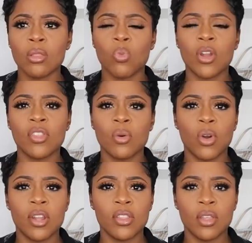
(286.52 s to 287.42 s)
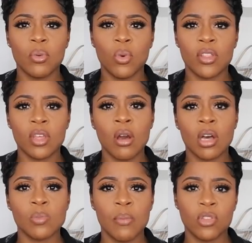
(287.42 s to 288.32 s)
one of the one of the one of the
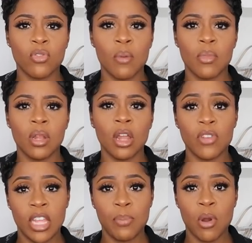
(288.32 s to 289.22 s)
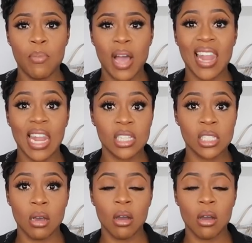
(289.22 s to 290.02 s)
cast members from Love and Hip Hop Atlanta.